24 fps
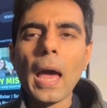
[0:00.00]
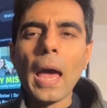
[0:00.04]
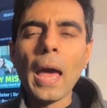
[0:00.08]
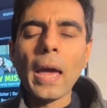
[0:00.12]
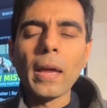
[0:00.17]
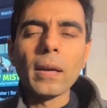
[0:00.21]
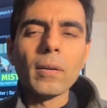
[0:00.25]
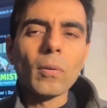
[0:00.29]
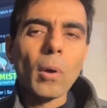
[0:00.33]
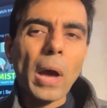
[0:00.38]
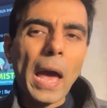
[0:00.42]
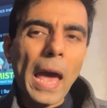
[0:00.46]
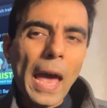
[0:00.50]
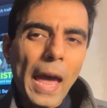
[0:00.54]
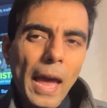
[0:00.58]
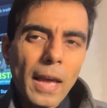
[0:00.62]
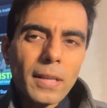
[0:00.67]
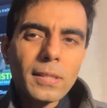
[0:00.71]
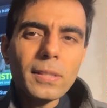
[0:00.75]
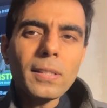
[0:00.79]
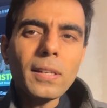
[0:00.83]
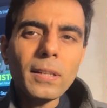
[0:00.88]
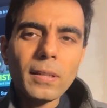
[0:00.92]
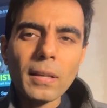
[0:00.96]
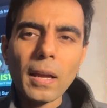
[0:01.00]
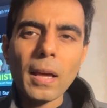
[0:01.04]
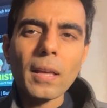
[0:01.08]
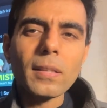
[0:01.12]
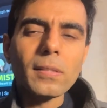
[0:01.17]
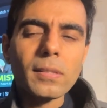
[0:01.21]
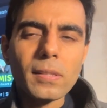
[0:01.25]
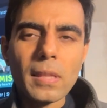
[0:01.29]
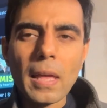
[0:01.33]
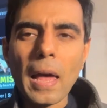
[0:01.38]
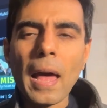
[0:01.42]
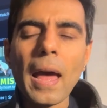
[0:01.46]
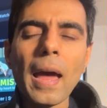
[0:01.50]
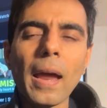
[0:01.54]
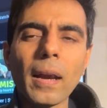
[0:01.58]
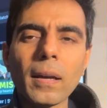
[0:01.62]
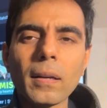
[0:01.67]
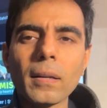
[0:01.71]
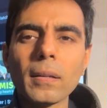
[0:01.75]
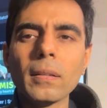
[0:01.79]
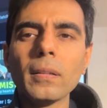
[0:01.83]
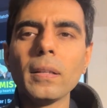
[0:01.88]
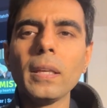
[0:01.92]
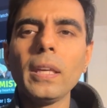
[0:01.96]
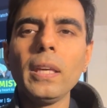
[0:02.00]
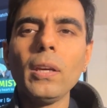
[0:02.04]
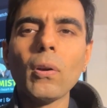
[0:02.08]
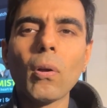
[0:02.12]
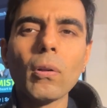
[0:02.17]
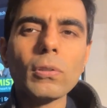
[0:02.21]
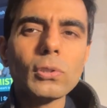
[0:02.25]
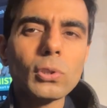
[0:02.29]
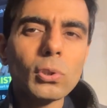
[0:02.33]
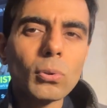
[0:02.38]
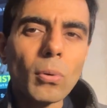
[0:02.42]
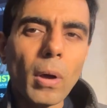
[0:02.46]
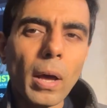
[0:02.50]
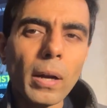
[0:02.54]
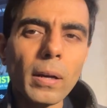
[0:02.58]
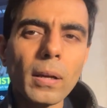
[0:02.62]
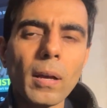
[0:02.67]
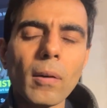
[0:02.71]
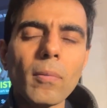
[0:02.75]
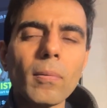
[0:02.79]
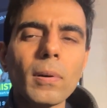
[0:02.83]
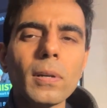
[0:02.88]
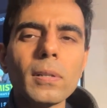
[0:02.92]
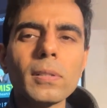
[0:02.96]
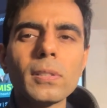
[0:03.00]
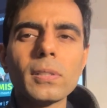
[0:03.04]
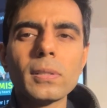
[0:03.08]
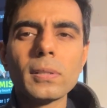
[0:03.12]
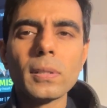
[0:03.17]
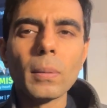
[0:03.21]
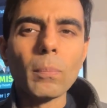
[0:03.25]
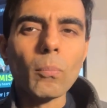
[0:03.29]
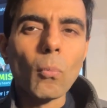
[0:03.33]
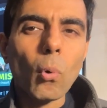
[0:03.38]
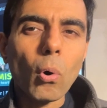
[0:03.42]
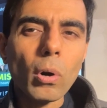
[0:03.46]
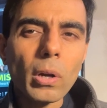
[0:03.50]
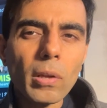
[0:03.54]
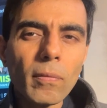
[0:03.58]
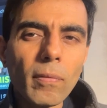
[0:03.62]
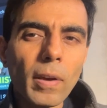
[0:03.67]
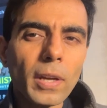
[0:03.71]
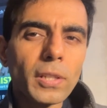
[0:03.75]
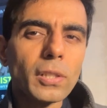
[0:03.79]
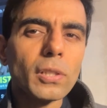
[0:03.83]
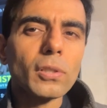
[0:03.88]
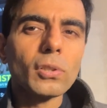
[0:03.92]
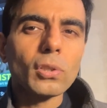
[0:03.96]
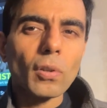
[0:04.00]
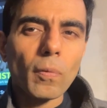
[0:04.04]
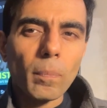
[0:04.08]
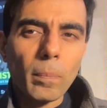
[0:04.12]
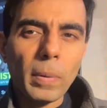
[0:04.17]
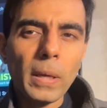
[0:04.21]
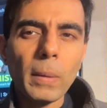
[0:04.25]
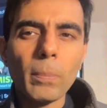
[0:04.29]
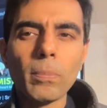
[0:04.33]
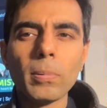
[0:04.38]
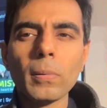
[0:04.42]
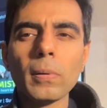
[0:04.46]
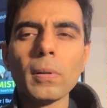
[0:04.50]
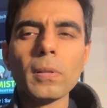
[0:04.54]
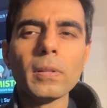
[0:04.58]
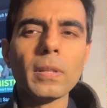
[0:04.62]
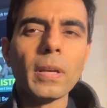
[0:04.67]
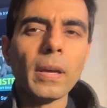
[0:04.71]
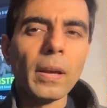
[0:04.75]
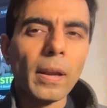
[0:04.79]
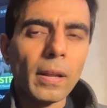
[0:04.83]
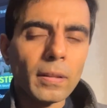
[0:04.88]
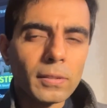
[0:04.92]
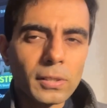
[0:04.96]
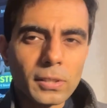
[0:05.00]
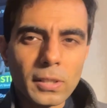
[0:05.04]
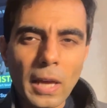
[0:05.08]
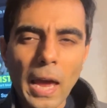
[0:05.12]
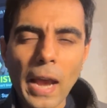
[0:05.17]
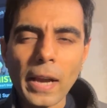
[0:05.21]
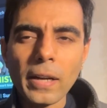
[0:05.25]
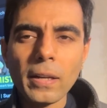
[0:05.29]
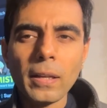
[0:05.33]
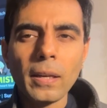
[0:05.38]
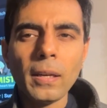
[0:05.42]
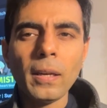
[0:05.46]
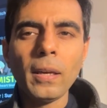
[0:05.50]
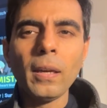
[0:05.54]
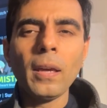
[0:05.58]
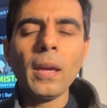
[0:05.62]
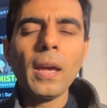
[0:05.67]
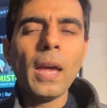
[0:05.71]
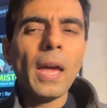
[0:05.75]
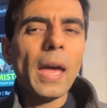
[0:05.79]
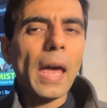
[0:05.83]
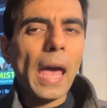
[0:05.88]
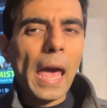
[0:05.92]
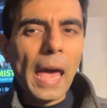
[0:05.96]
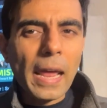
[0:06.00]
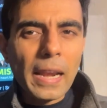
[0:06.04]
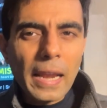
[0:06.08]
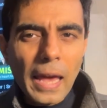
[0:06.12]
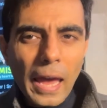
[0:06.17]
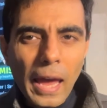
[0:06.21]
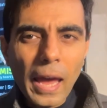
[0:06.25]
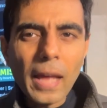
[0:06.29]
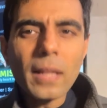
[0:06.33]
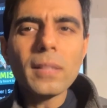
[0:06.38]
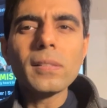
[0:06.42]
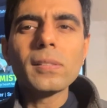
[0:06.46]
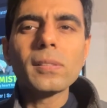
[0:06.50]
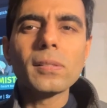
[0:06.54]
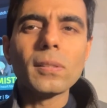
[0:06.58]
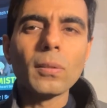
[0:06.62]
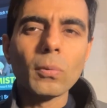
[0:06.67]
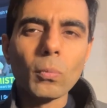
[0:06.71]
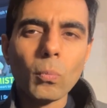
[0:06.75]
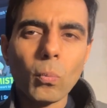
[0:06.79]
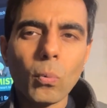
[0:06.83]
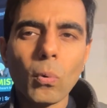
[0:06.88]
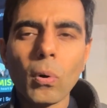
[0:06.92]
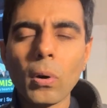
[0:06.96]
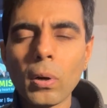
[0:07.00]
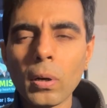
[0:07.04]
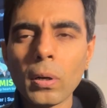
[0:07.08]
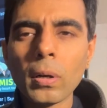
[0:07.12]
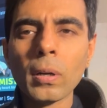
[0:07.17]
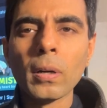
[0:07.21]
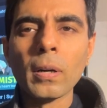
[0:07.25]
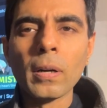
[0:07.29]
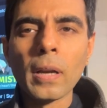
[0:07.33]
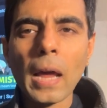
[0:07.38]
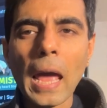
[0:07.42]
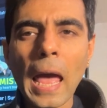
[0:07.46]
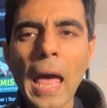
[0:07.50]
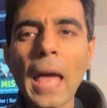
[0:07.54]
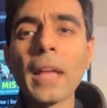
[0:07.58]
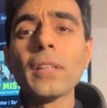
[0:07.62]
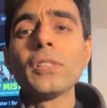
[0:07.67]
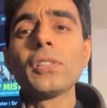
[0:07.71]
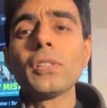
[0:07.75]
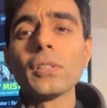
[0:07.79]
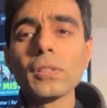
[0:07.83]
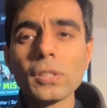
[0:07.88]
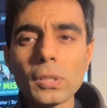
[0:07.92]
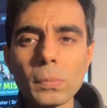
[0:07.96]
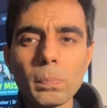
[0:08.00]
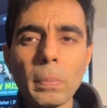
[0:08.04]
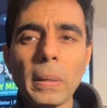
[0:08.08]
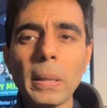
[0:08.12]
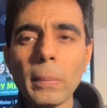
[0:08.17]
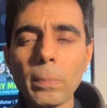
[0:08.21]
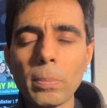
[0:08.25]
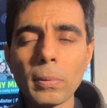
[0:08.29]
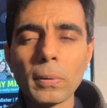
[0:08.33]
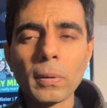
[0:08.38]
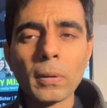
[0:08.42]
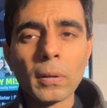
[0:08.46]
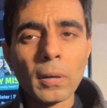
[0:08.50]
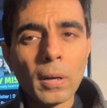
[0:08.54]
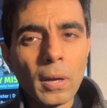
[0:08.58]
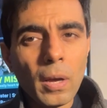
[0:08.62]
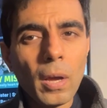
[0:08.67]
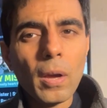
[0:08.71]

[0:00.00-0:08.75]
And as he does that, he also uncovers the motivations of people, their anxiety, and hence the word anxious people